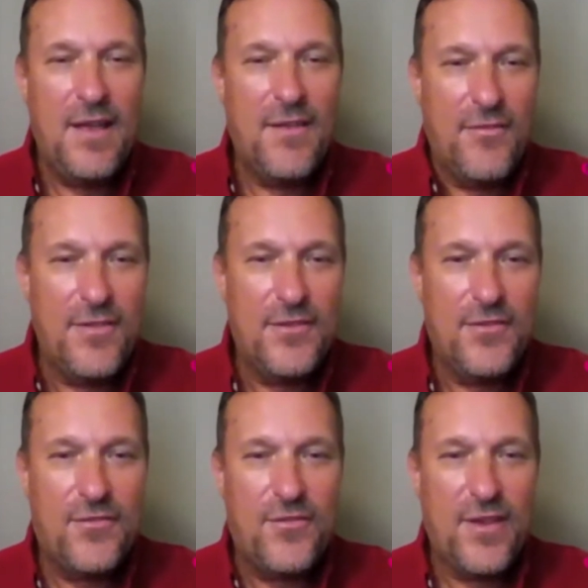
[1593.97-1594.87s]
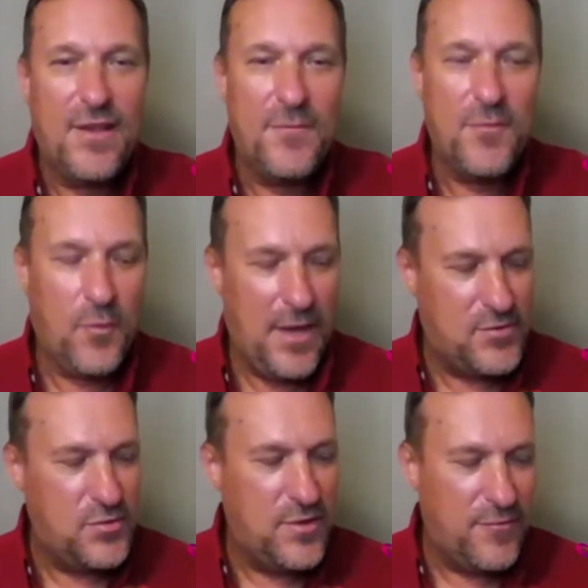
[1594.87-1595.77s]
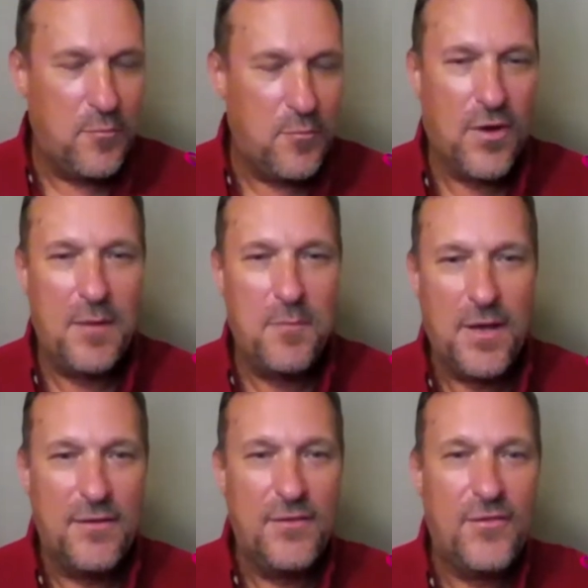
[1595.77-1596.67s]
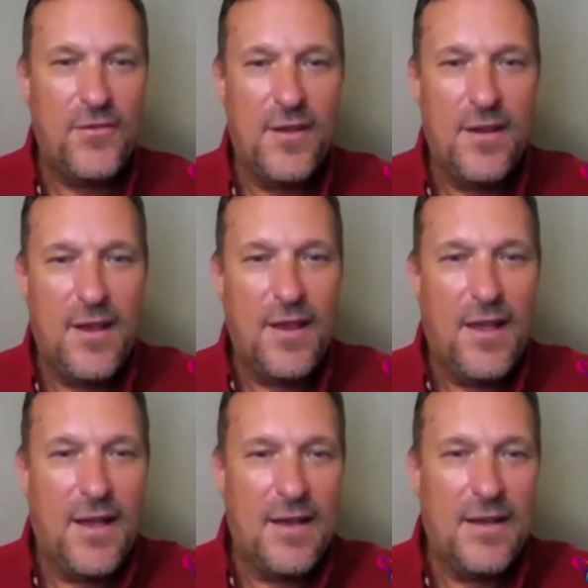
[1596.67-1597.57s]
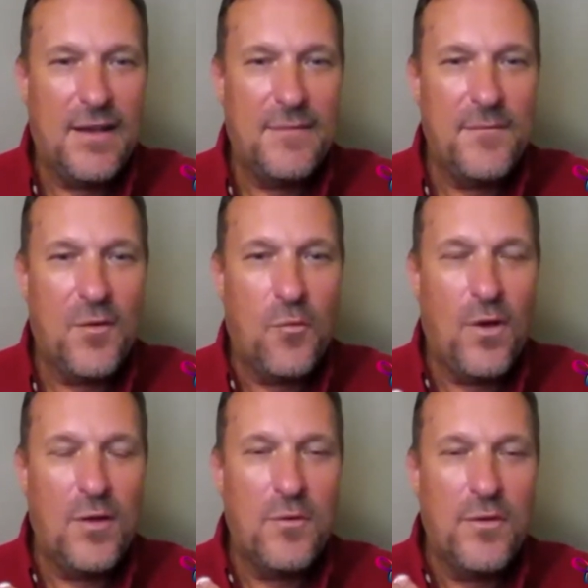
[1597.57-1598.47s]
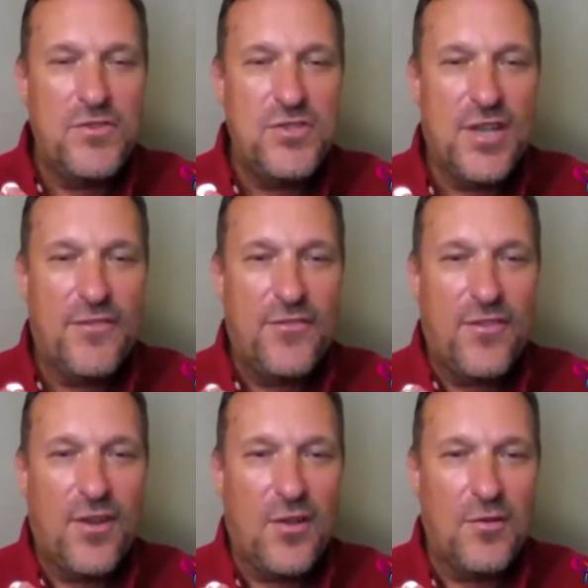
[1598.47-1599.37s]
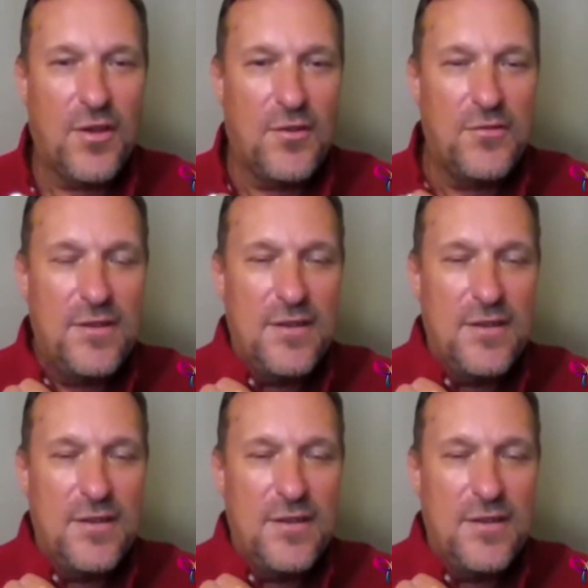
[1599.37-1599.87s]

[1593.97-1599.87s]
this, we have two different pride buttons, one with just the logo.